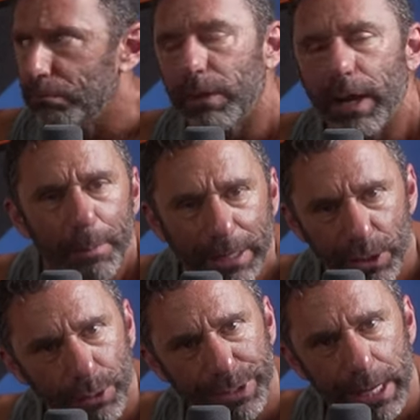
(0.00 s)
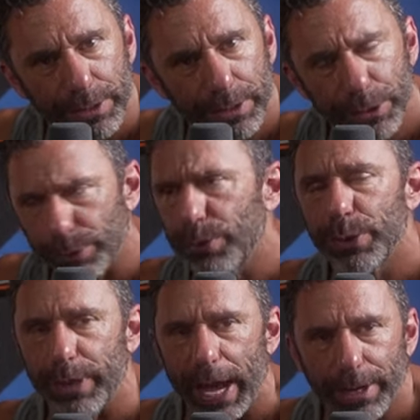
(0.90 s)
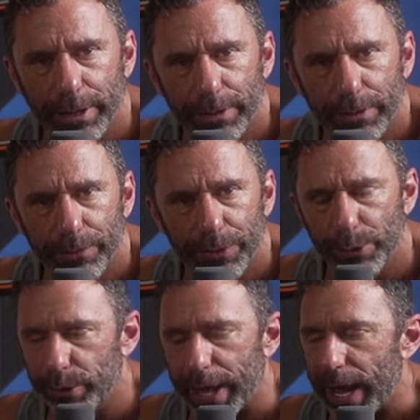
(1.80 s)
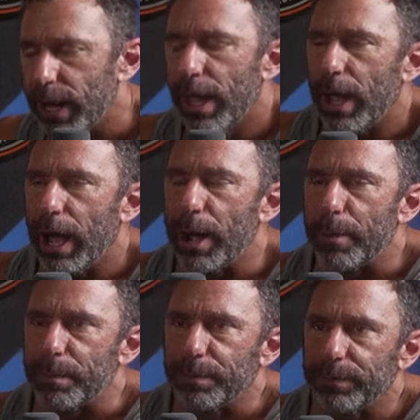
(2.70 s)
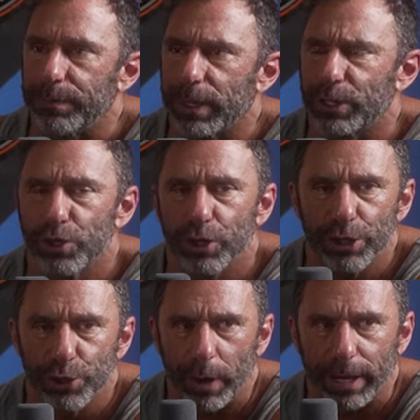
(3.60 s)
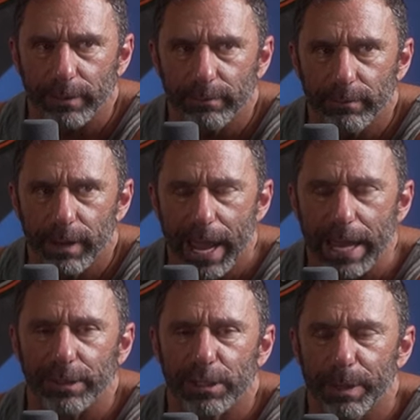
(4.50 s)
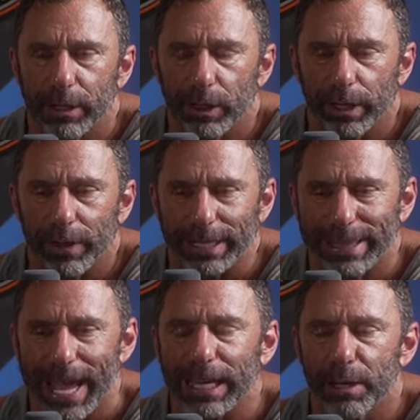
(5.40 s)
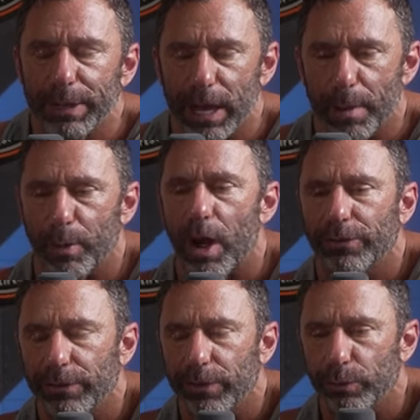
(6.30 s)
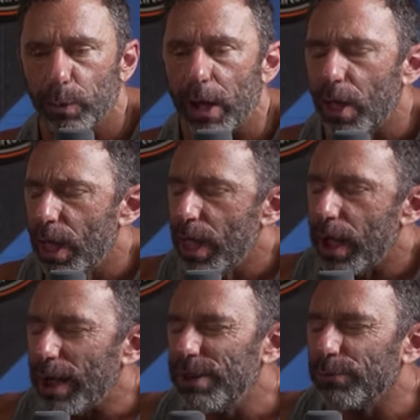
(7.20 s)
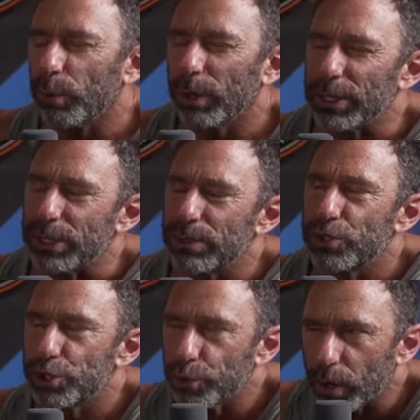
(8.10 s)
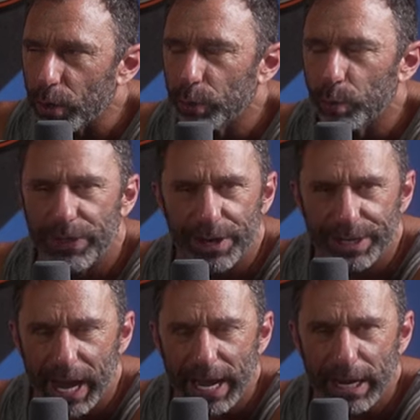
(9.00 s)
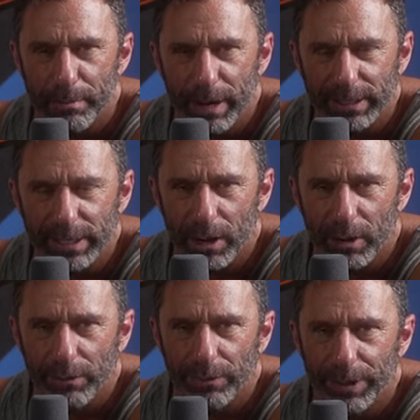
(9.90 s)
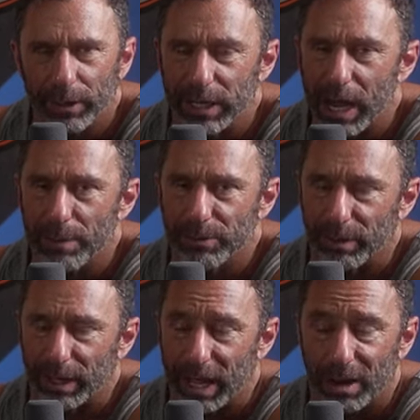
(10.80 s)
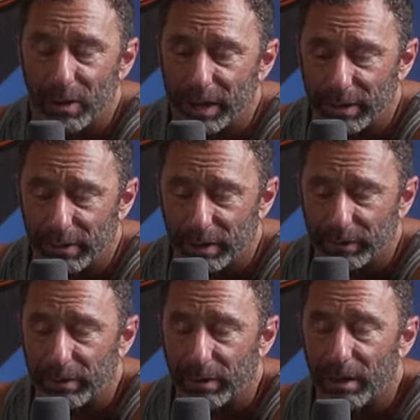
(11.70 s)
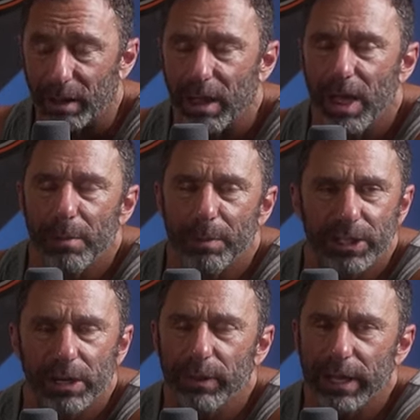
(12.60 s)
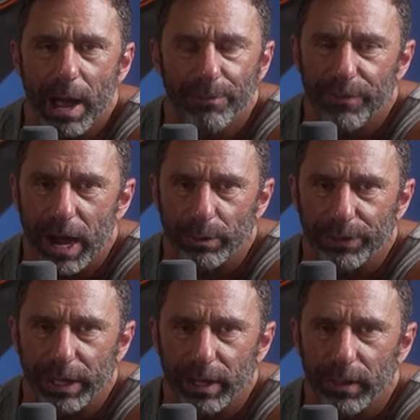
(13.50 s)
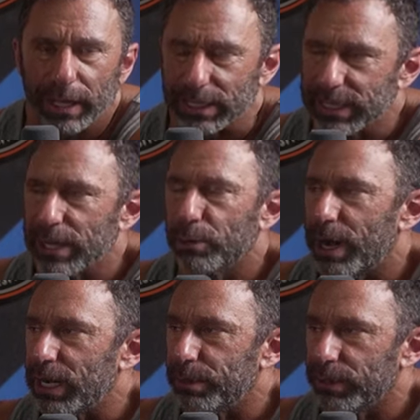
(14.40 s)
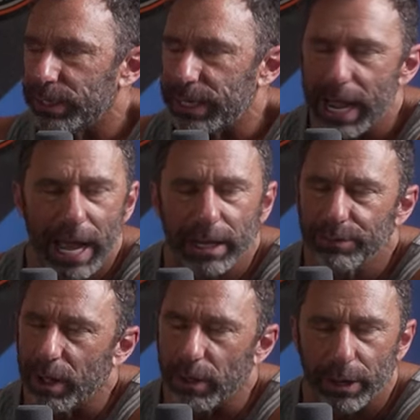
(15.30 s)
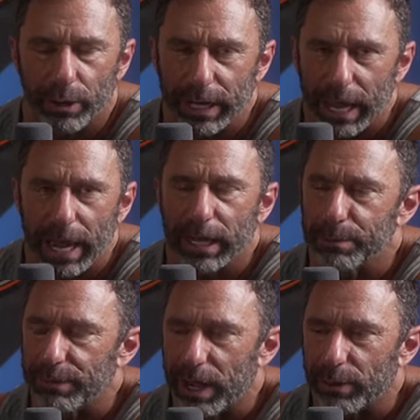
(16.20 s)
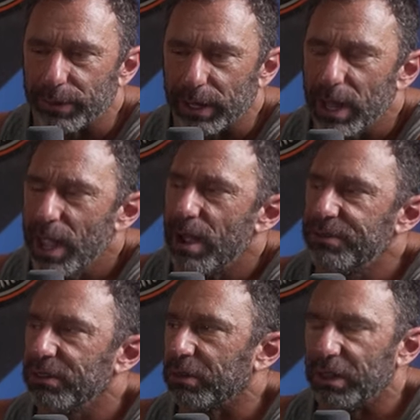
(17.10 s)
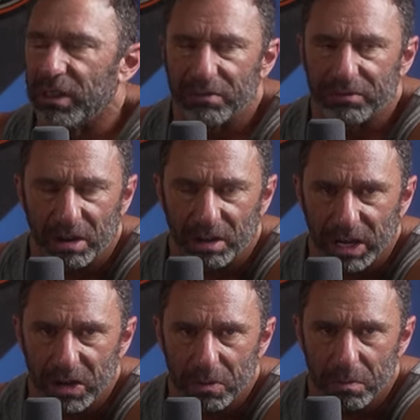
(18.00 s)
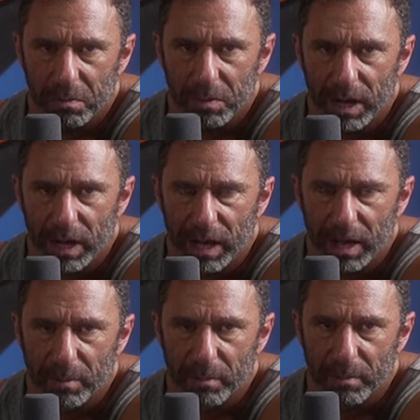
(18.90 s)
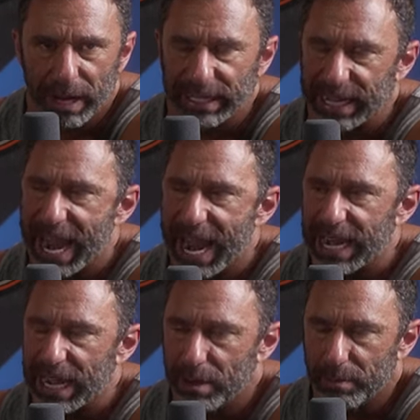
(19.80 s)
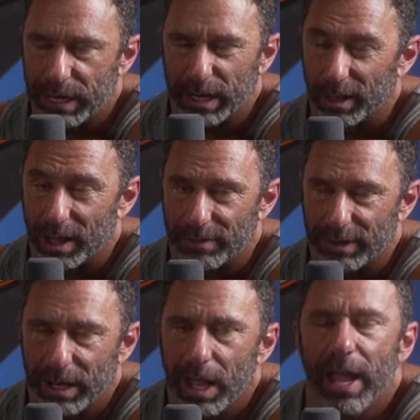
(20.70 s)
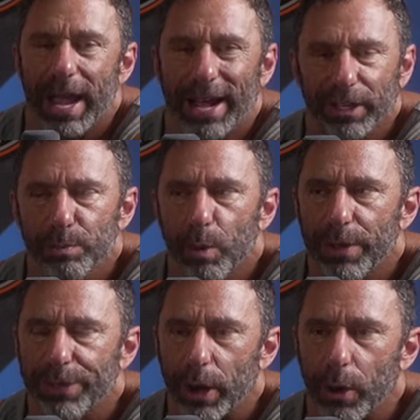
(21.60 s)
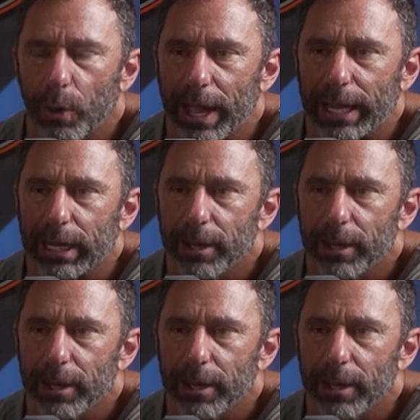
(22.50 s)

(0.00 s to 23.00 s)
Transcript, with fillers: It makes no sense. So don't do that. Don't do that. Um, like you should enjoy it. And to be clear, like that can be a process as well. I've never really struggled with the diet myself. There are times where I'm like, I don't want to do this. Ugh. But generally, I'm fine with it. Like a standard bodybuilding diet, I can follow that okay. I can be fine with it. I've never really loved cardio. Um, I didn't hate it, but I didn't love it. At this point, though, like